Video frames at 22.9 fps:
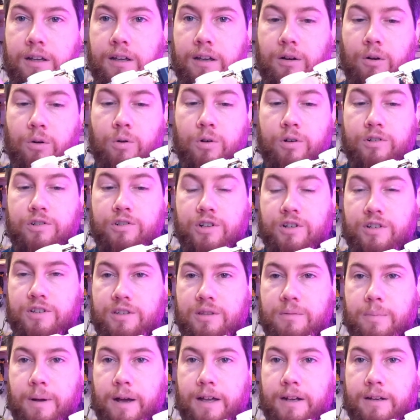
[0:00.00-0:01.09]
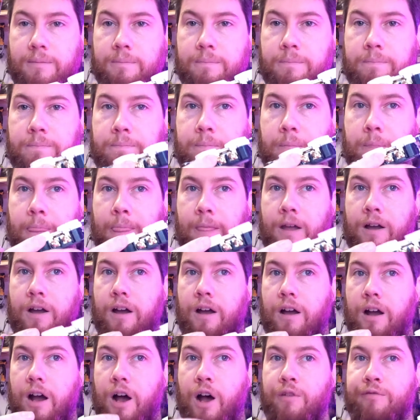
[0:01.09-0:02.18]
or just the bottom
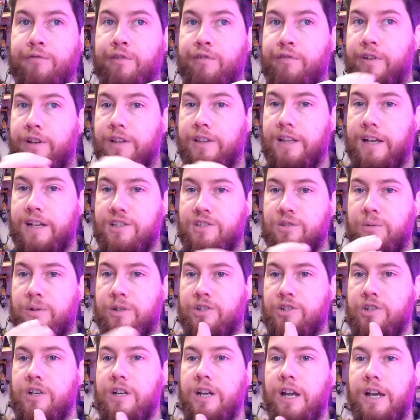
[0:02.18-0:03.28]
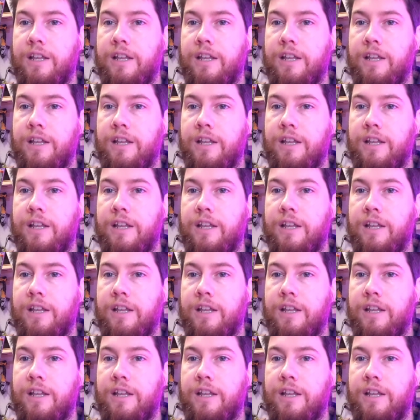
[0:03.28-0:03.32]
off of a light switch,